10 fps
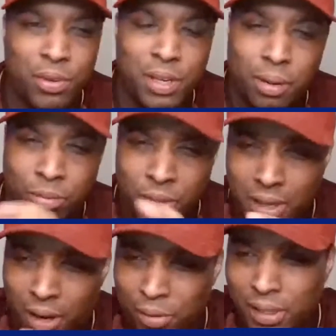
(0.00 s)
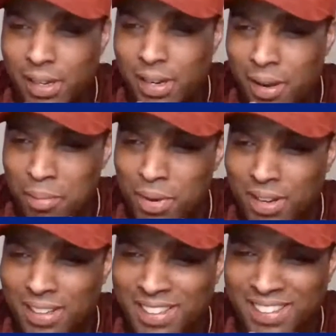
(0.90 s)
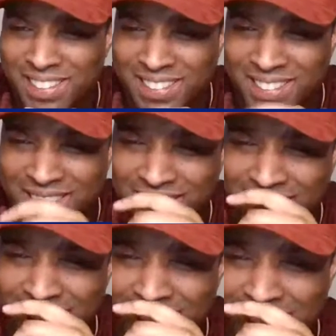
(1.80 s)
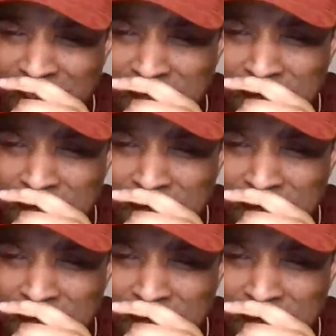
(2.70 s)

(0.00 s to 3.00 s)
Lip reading: I'm trying to hold off on Rafinha. I really am, but